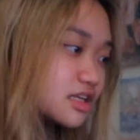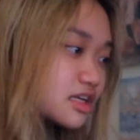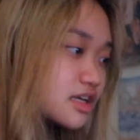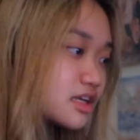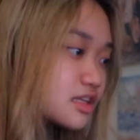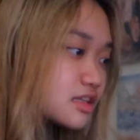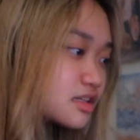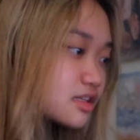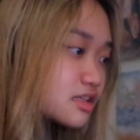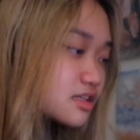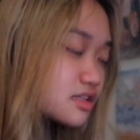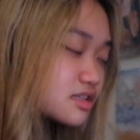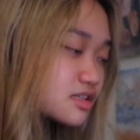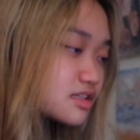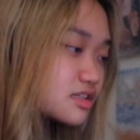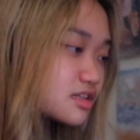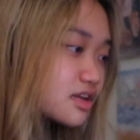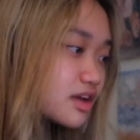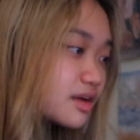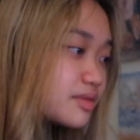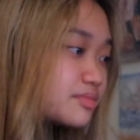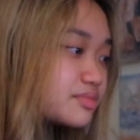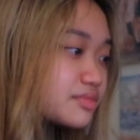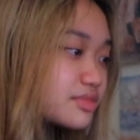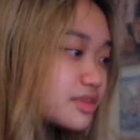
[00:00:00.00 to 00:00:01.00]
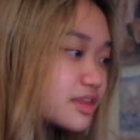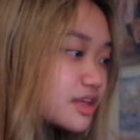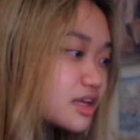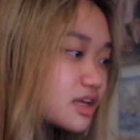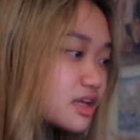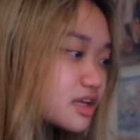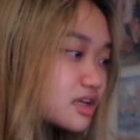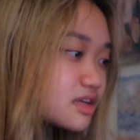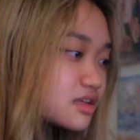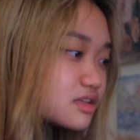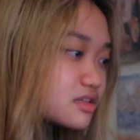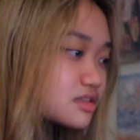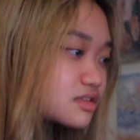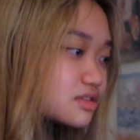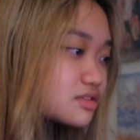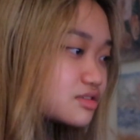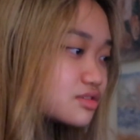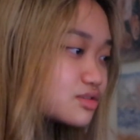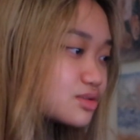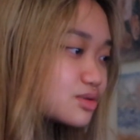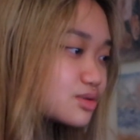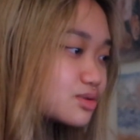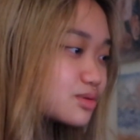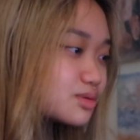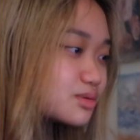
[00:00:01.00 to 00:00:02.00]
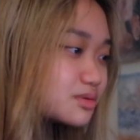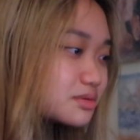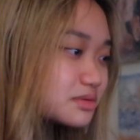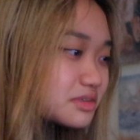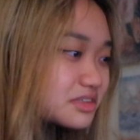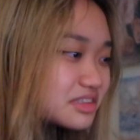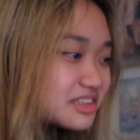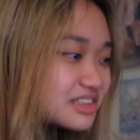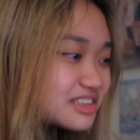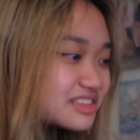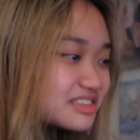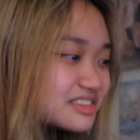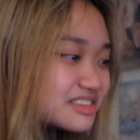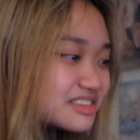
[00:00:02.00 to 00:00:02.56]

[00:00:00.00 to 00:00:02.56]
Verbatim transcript: and there's something soon?